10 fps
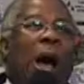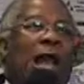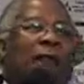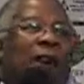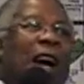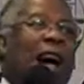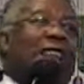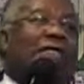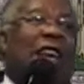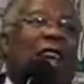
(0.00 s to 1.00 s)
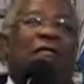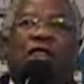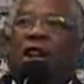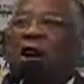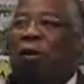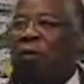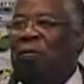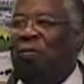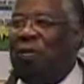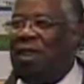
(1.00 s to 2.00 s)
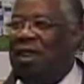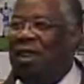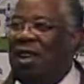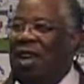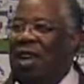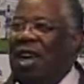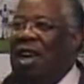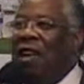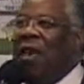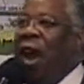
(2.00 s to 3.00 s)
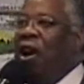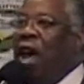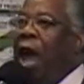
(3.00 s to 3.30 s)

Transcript: waiting for us to leave this earth. Yes, amen. There are